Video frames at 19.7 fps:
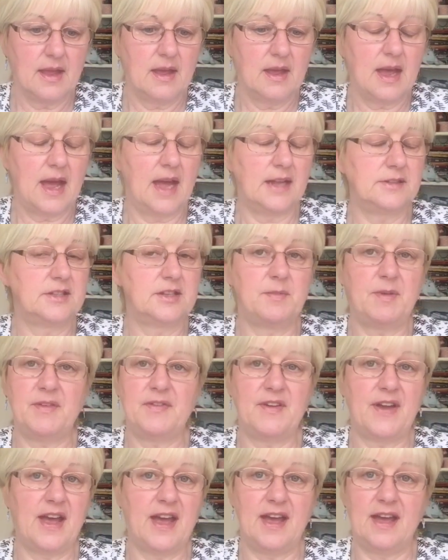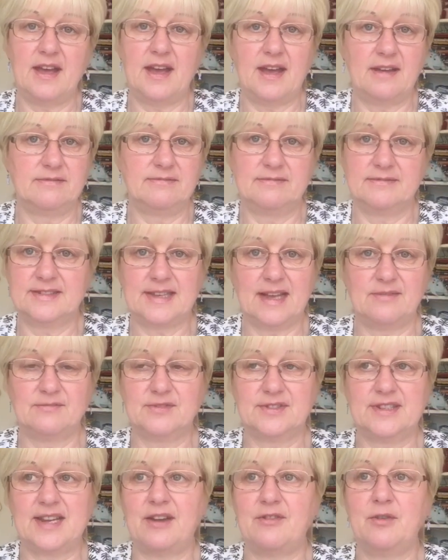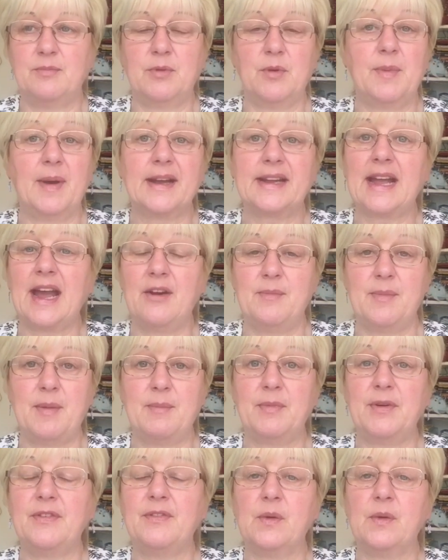And to be fair, sounds terrible, but I can't remember if it